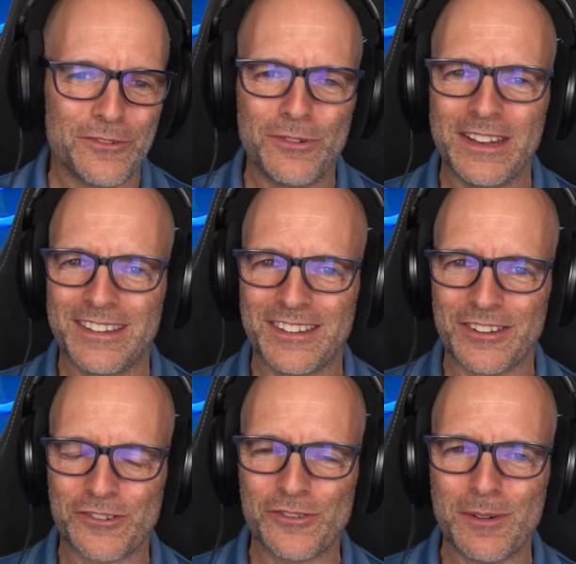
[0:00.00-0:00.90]
read
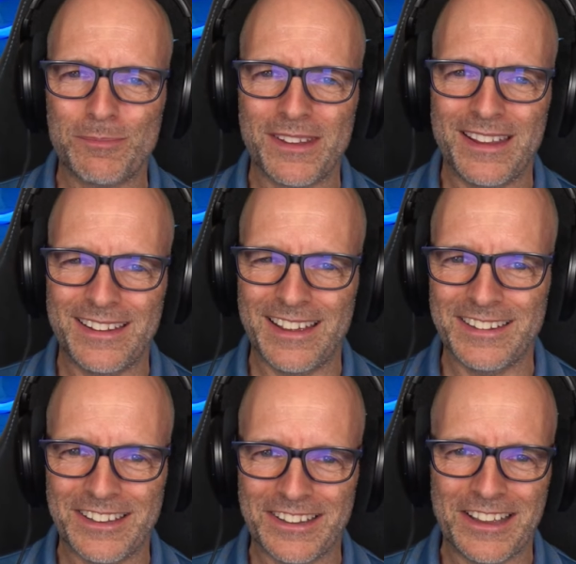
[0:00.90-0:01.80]
the script and
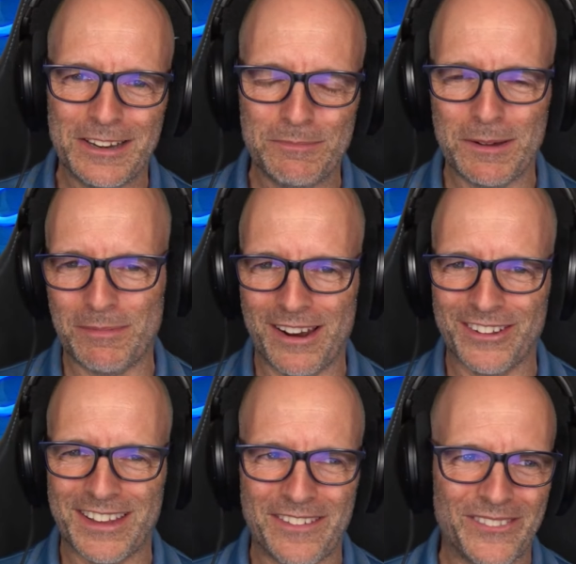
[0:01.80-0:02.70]
entertain the people
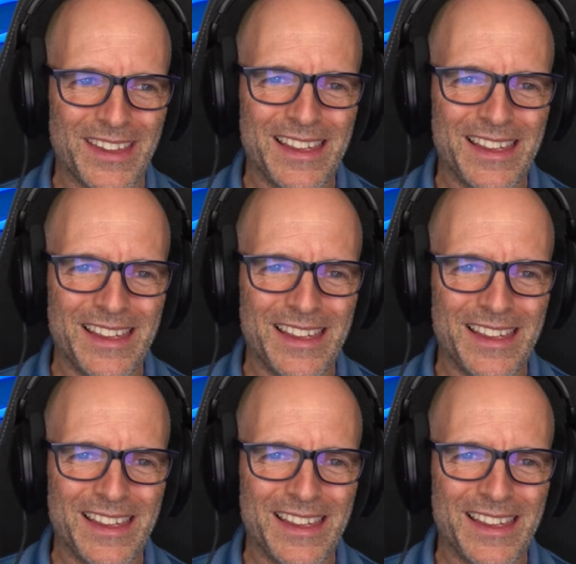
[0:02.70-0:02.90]
out there.